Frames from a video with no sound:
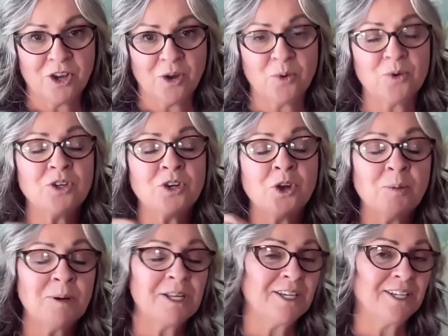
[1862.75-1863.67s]
go.
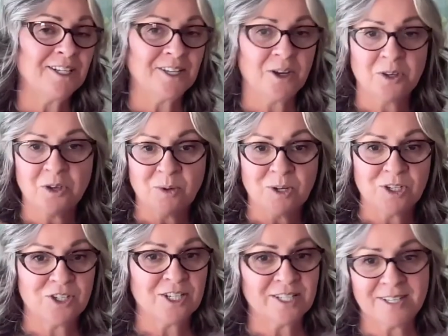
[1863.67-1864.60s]
Nobody can tell you
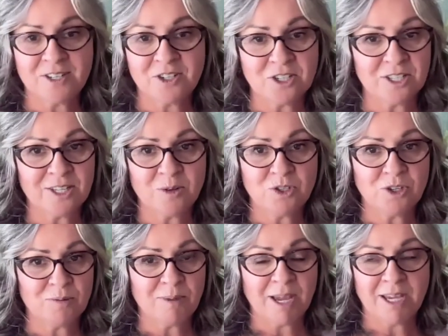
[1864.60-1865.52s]
which decisions you
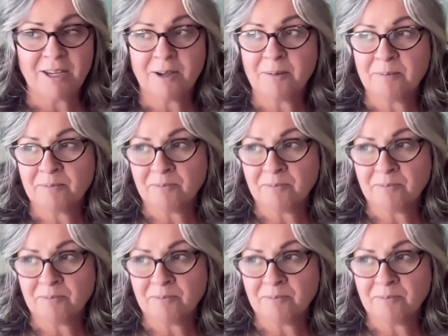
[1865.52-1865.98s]
should make.